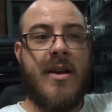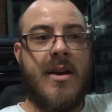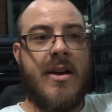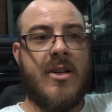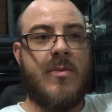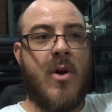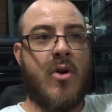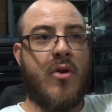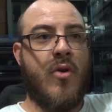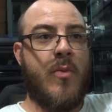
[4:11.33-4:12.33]
a small
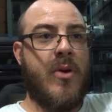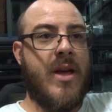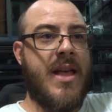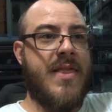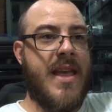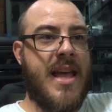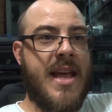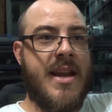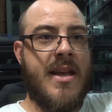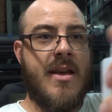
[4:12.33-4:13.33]
group, and
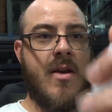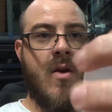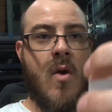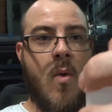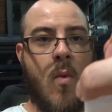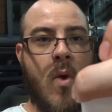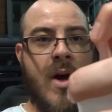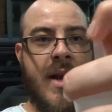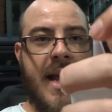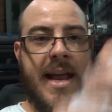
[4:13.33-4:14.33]
then
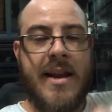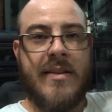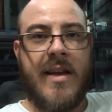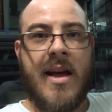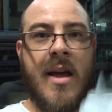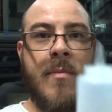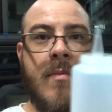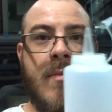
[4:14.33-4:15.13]
one at a time,